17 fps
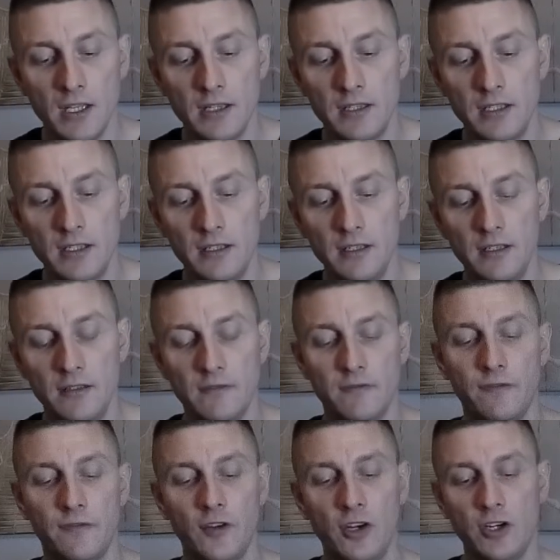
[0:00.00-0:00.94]
The
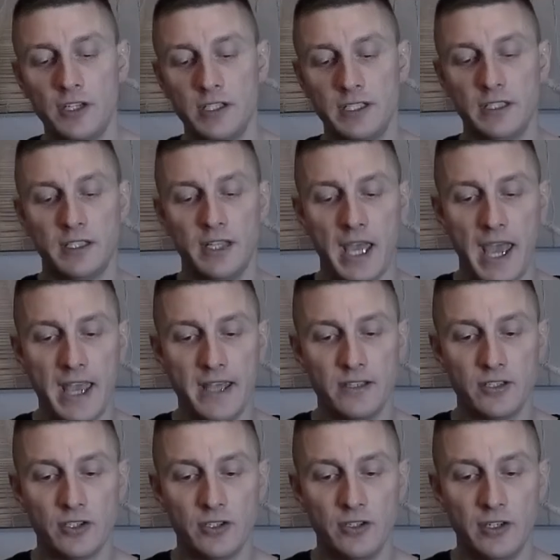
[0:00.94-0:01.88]
first
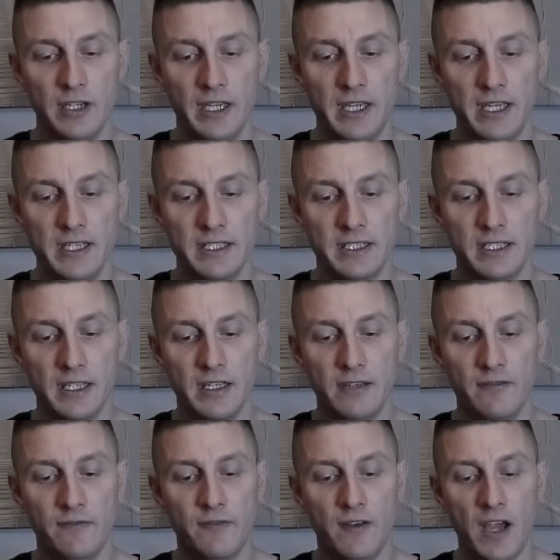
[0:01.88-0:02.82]
answer is
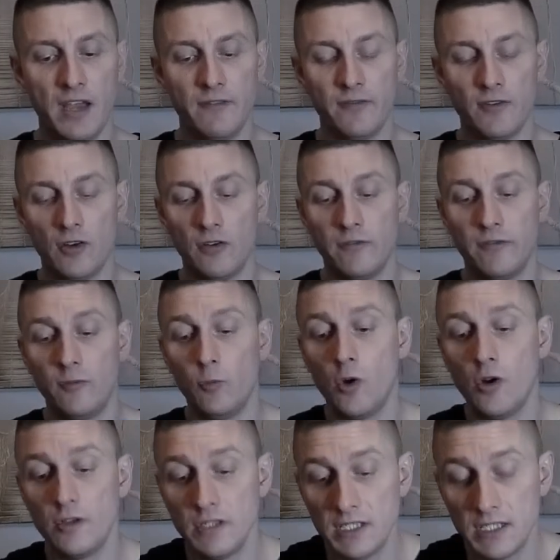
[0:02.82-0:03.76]
5 of
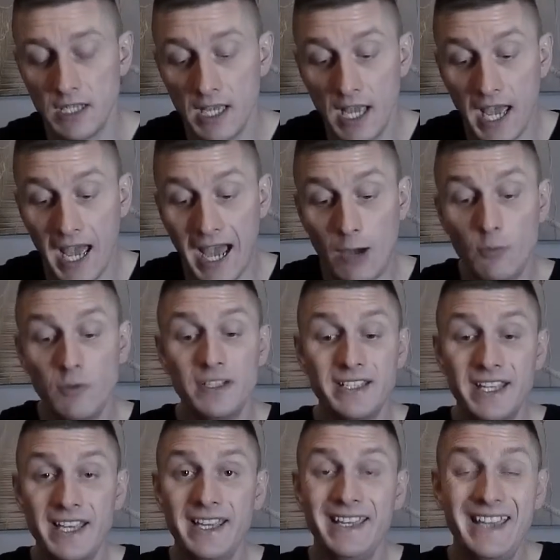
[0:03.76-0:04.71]
Wands. I would
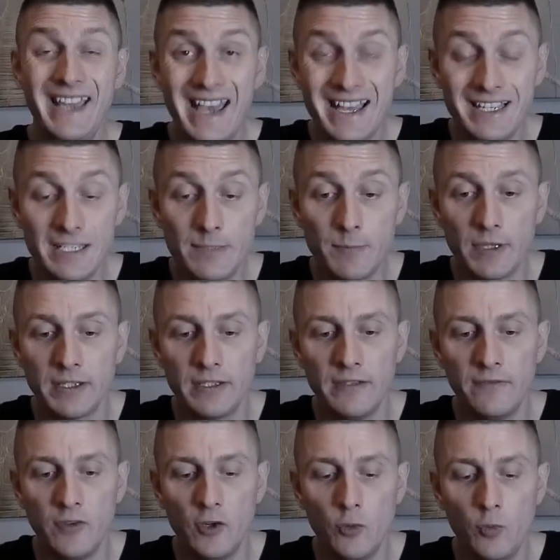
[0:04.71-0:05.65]
say yes, but
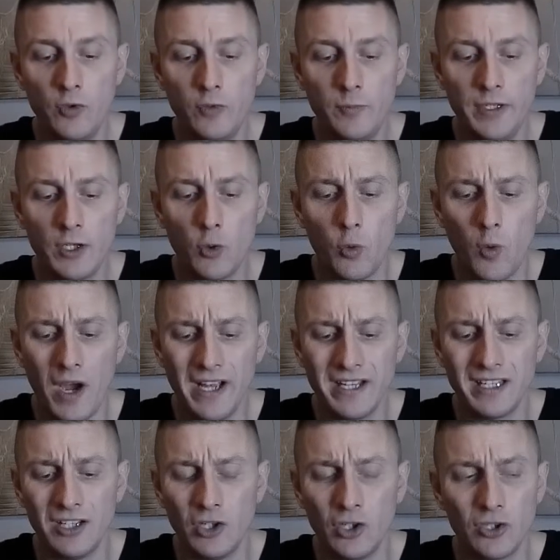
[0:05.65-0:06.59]
there will be
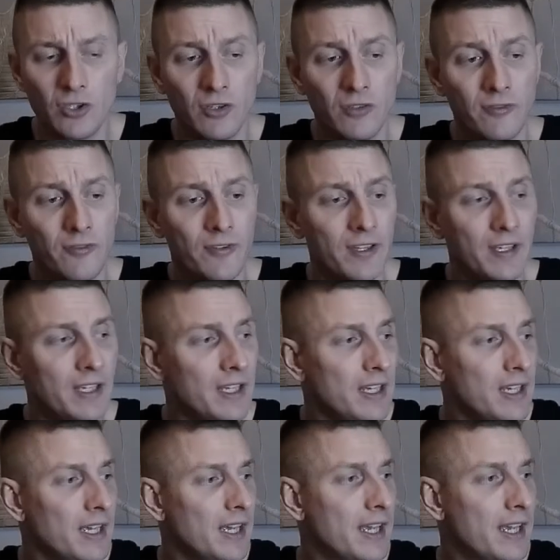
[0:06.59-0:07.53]
quite a lot of
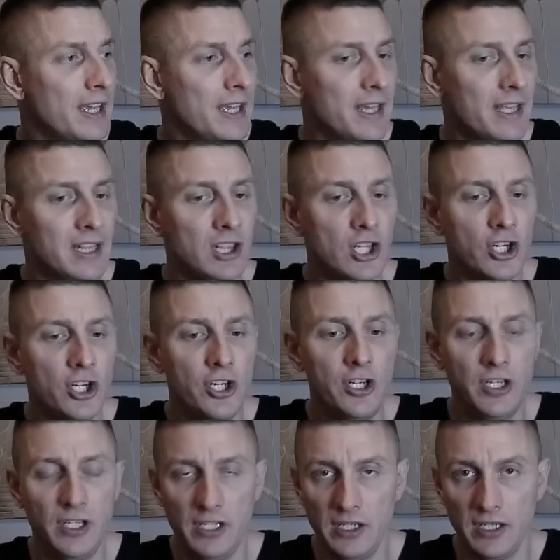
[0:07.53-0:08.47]

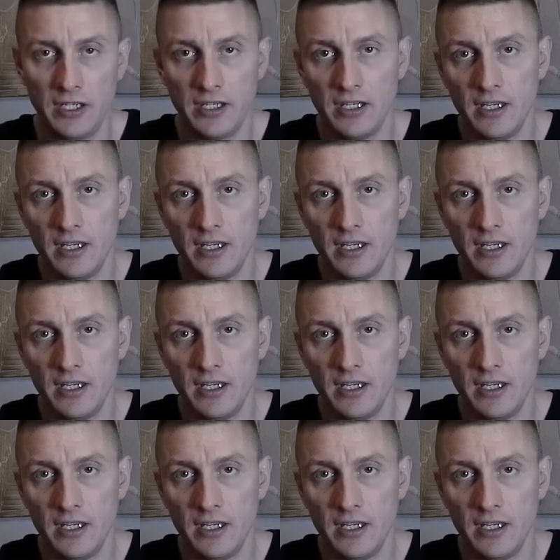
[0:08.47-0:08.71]
learning